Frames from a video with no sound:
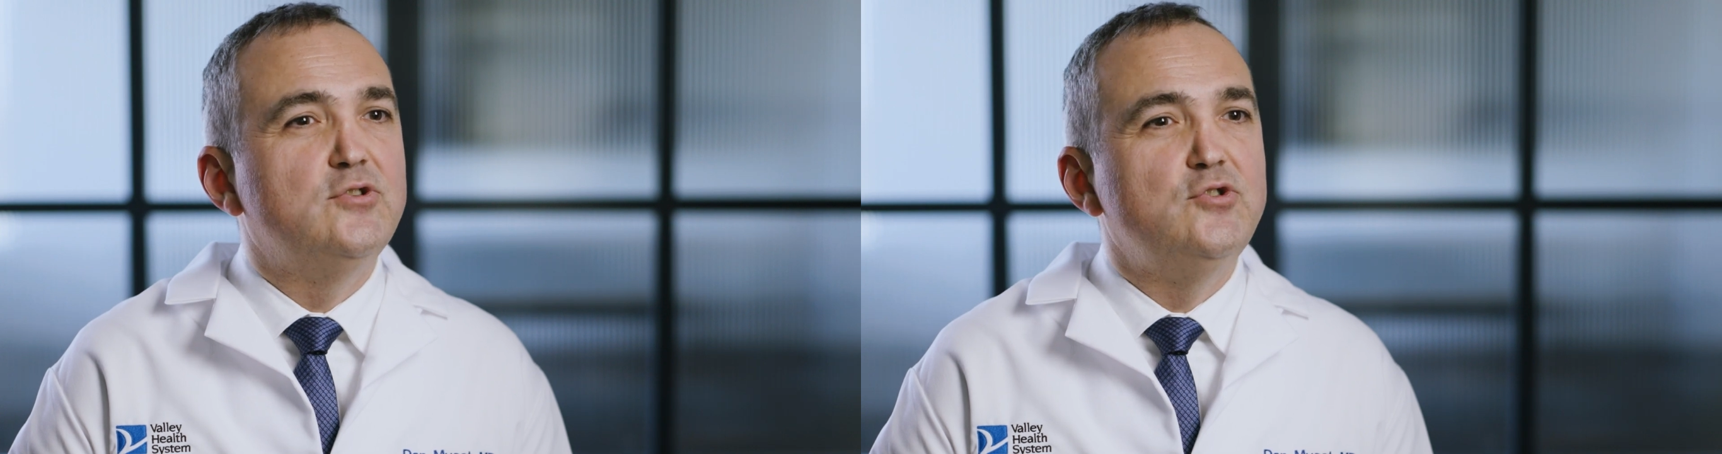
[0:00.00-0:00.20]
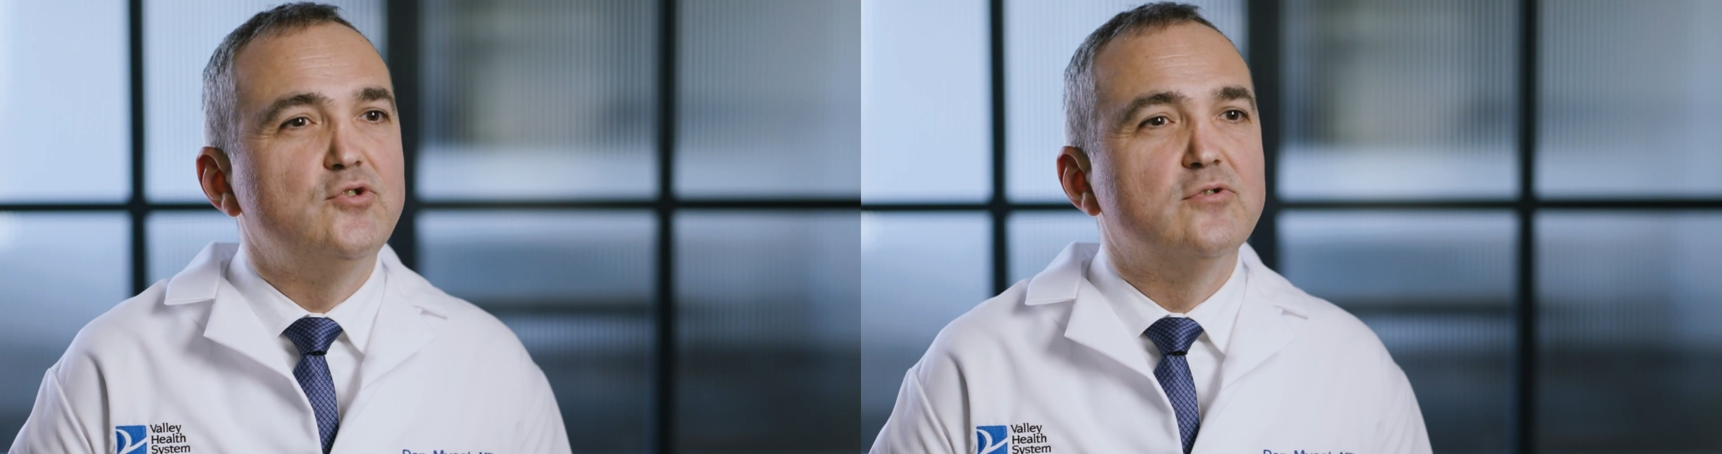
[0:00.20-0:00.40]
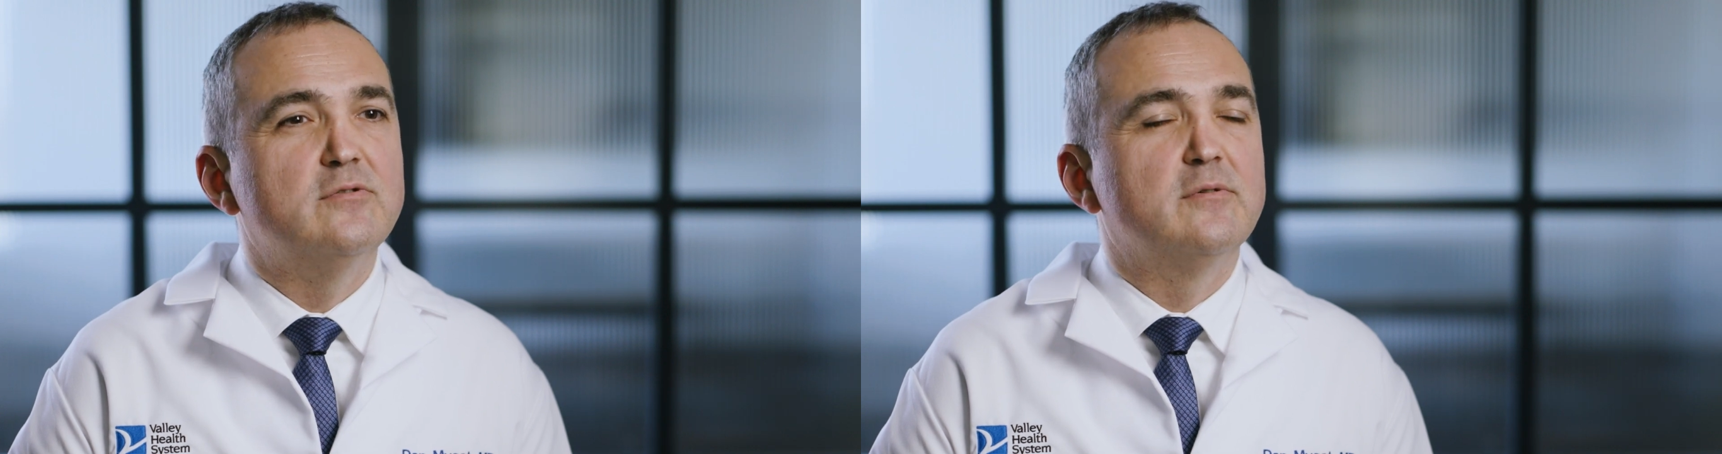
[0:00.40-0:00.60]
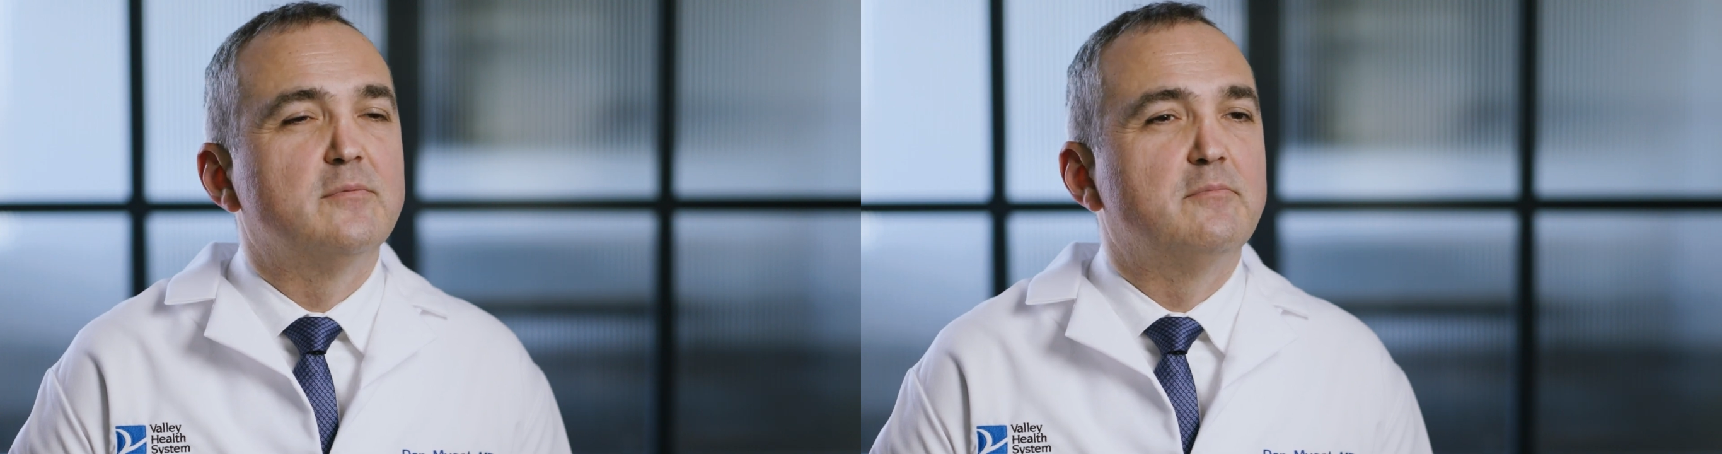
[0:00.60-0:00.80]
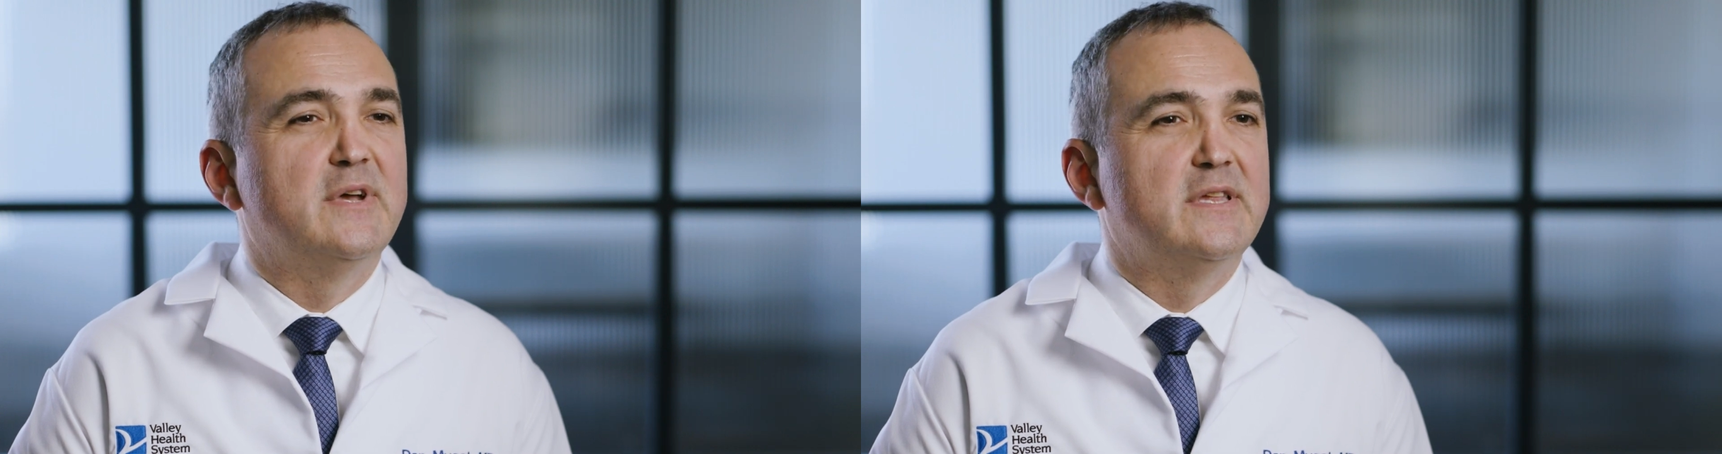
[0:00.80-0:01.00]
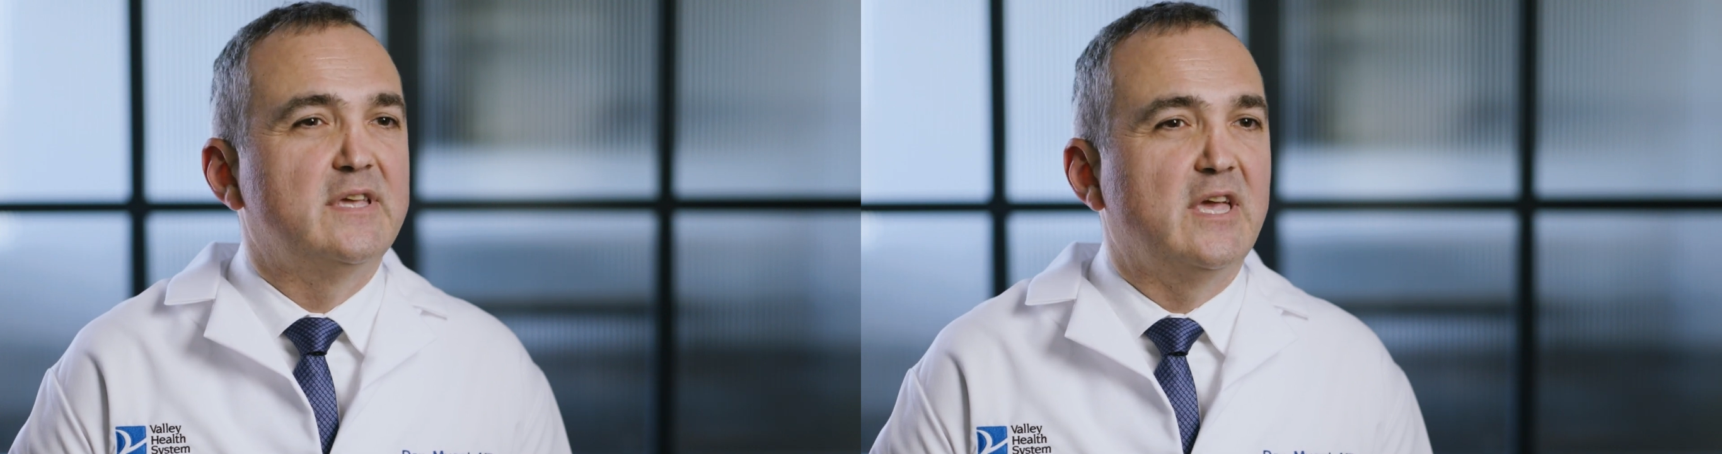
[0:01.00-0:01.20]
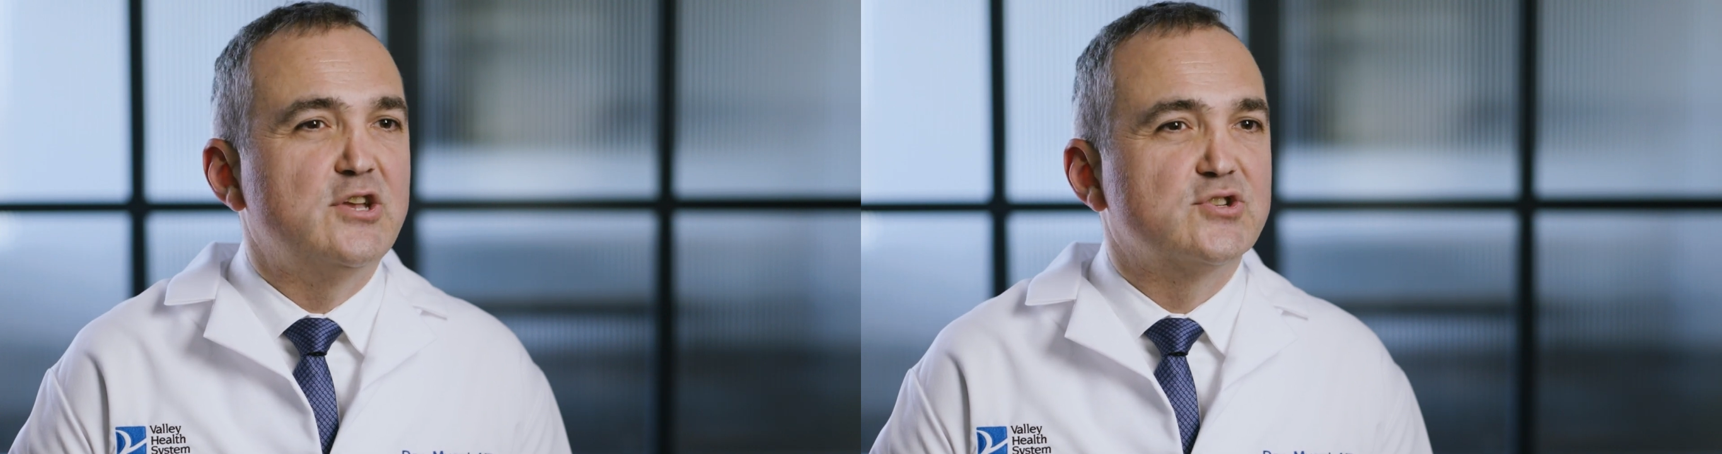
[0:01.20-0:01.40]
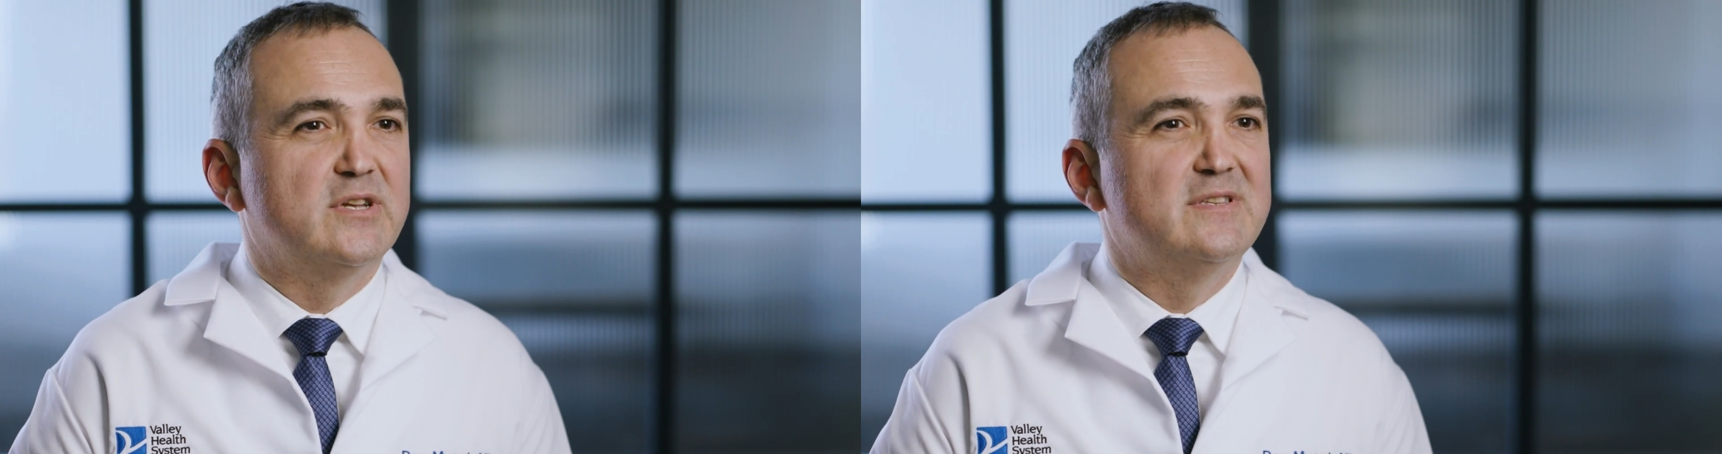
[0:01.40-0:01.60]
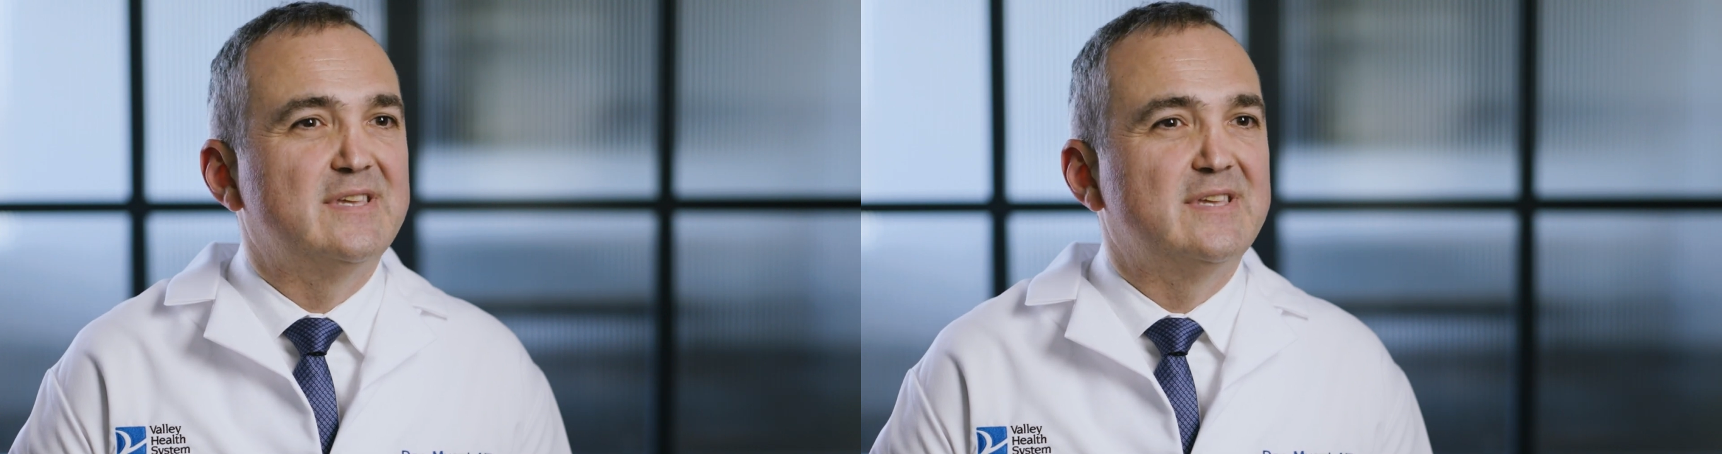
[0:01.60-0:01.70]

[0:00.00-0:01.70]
new medication